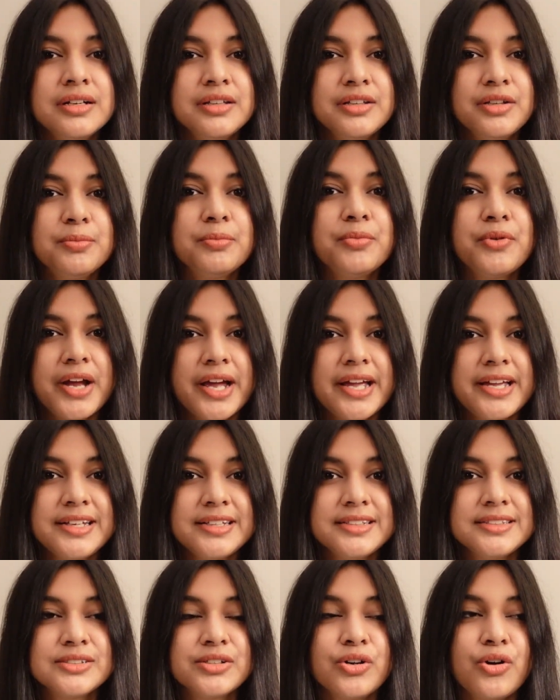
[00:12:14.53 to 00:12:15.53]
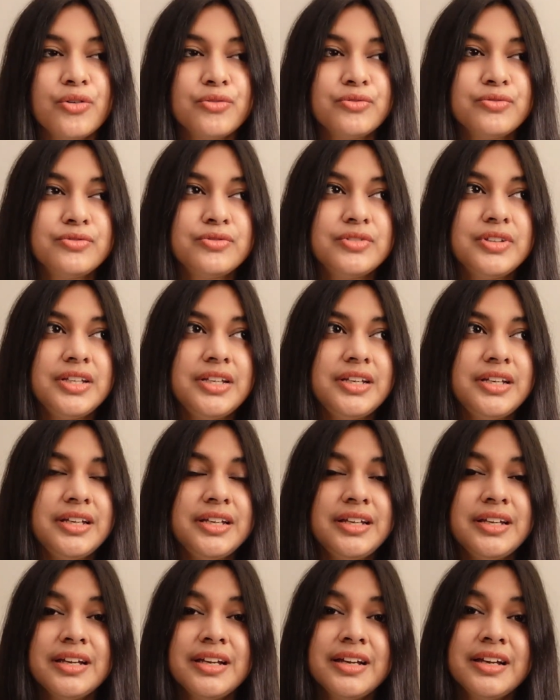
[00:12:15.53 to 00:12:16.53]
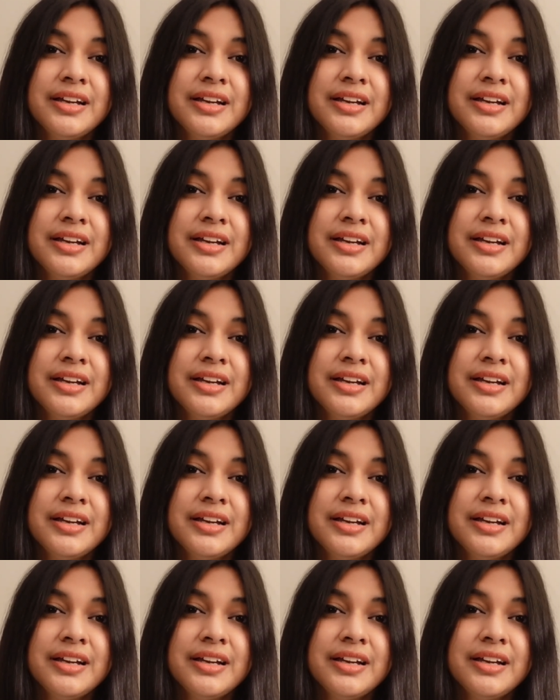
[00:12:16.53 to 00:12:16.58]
the price of the